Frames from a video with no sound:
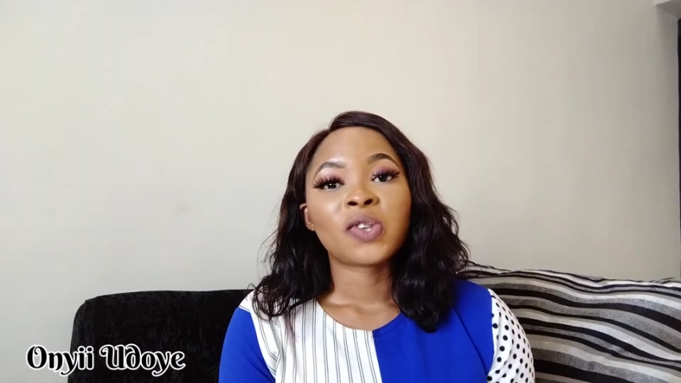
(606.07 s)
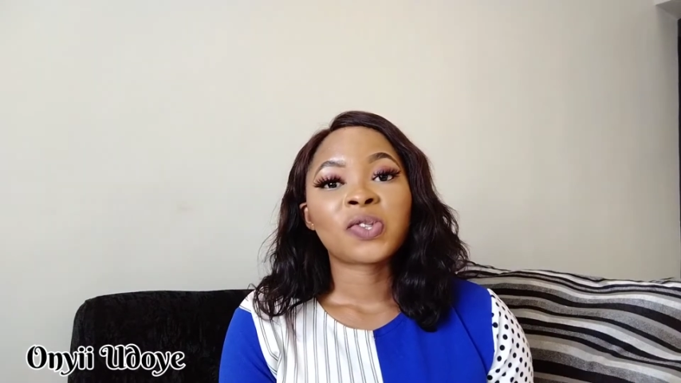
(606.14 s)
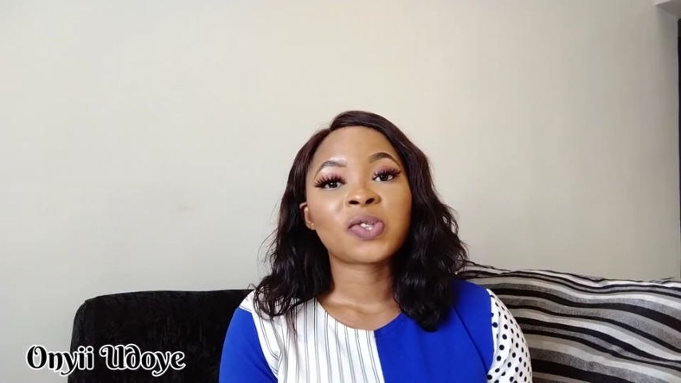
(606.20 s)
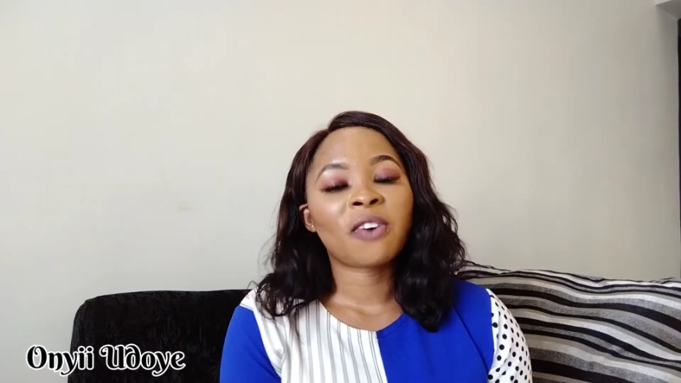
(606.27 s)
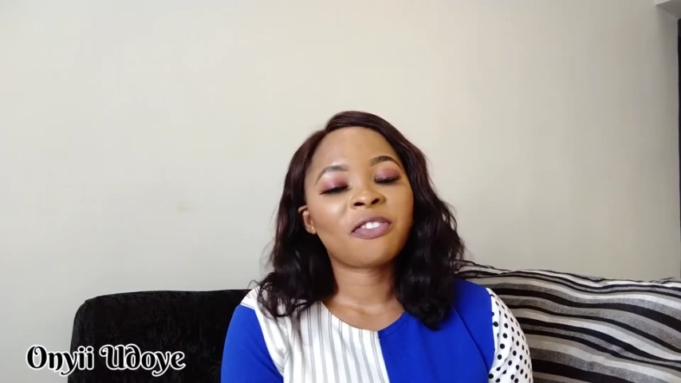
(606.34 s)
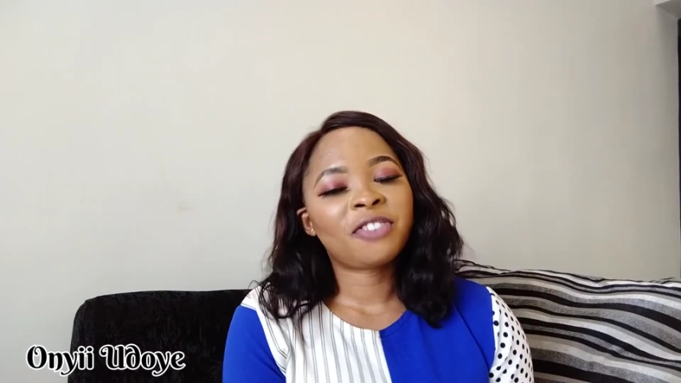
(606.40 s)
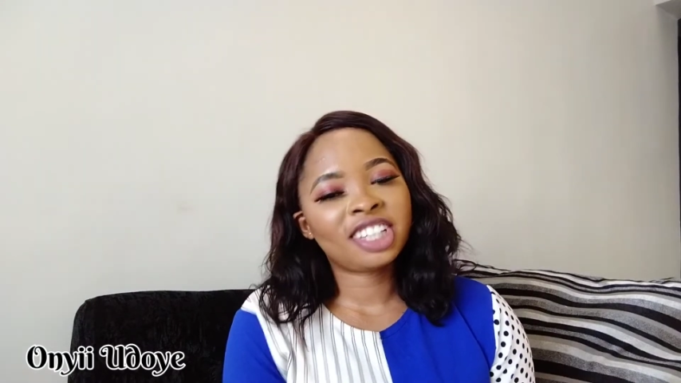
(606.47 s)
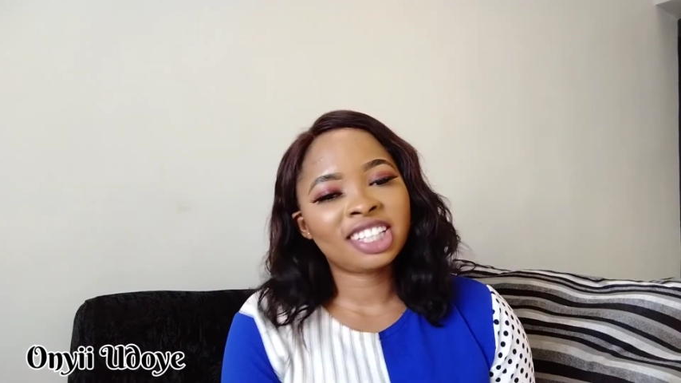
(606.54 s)

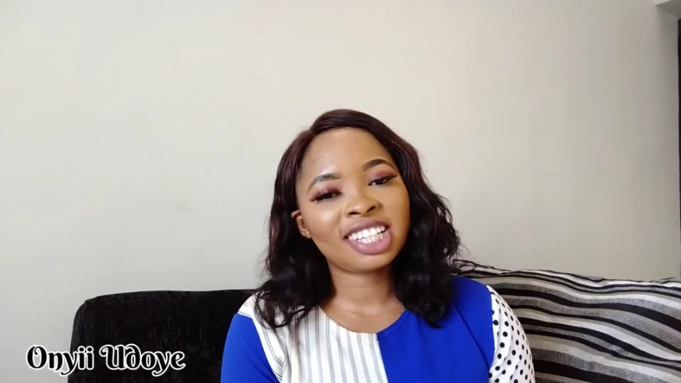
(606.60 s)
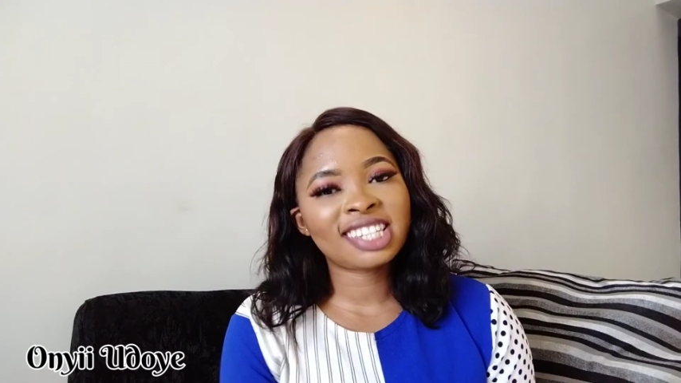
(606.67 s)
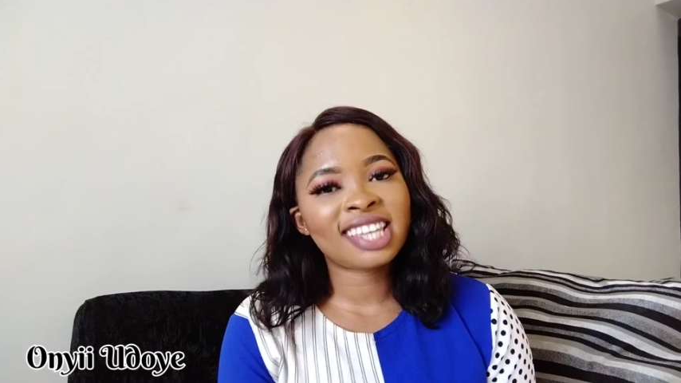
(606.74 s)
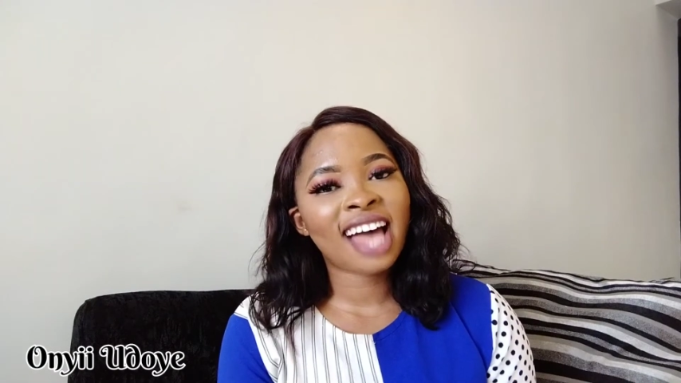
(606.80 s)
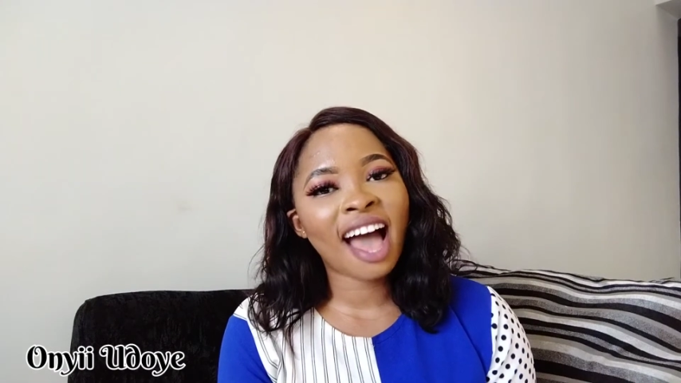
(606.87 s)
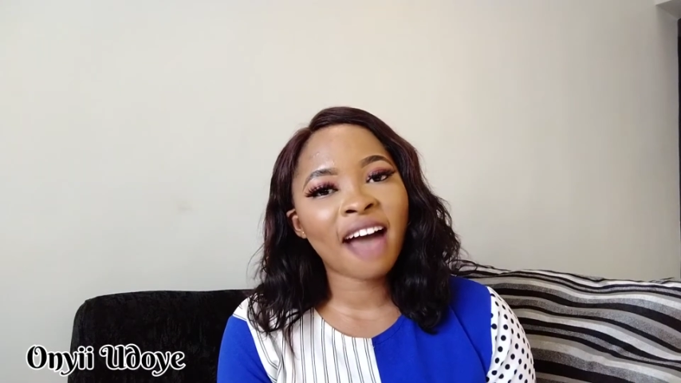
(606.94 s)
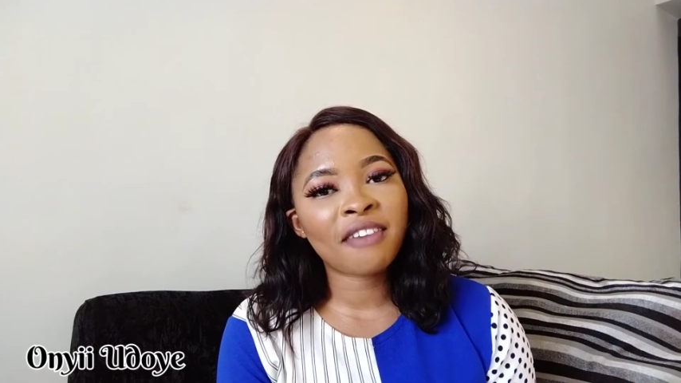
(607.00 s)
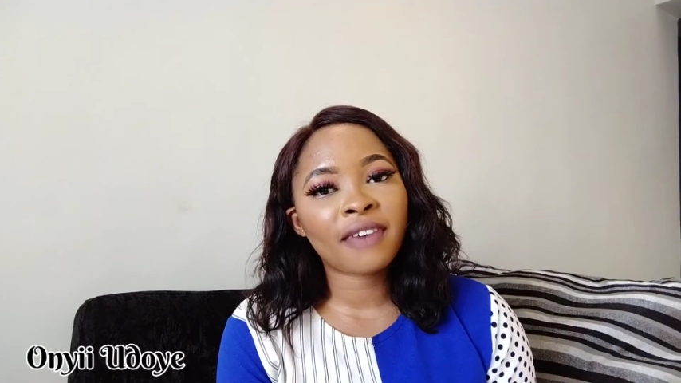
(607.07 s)
So
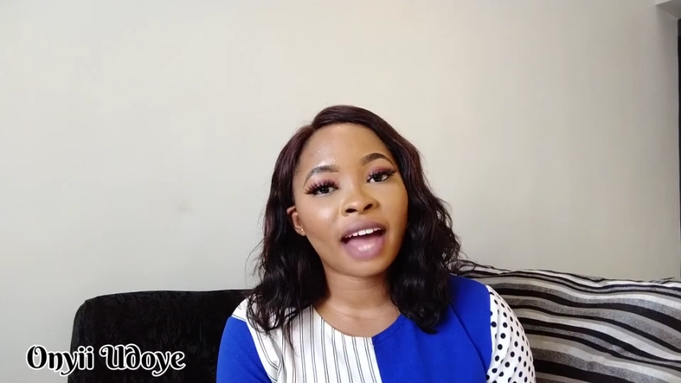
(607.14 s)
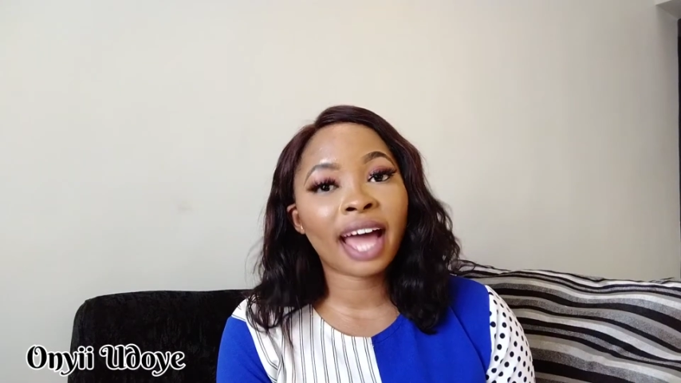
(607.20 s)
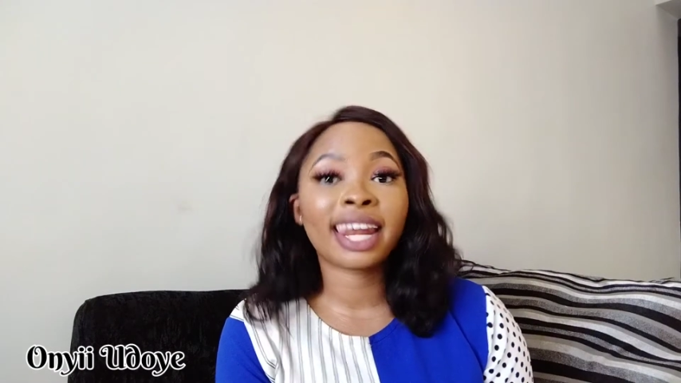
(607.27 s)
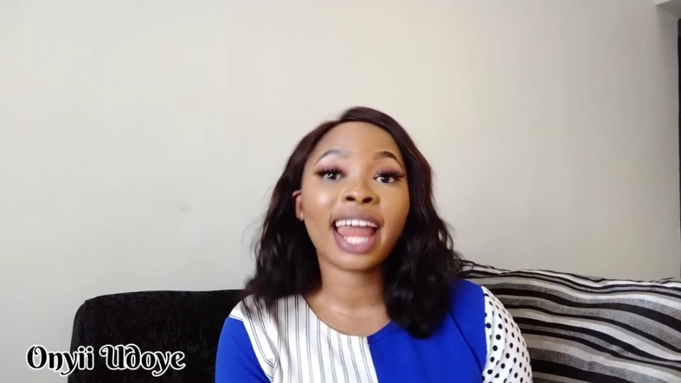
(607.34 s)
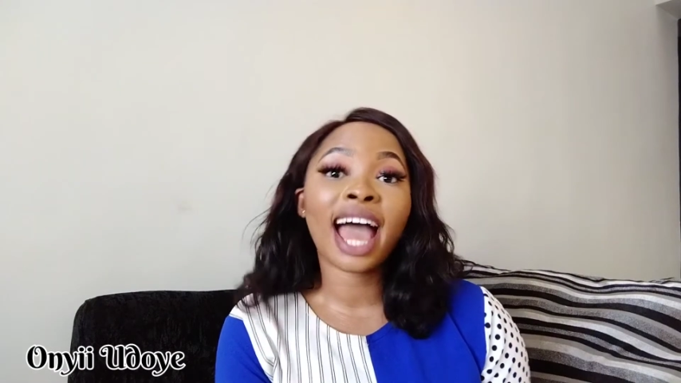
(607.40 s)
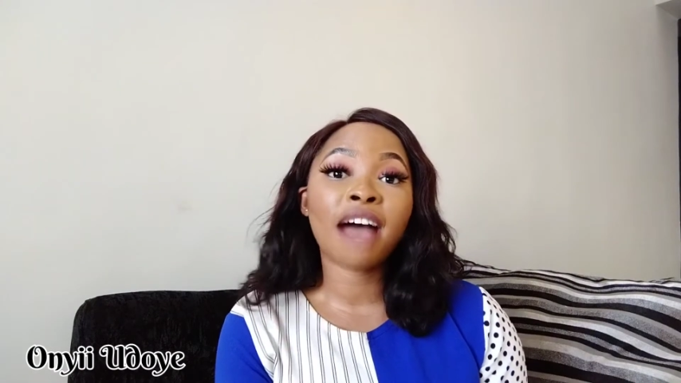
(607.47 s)
fishes have an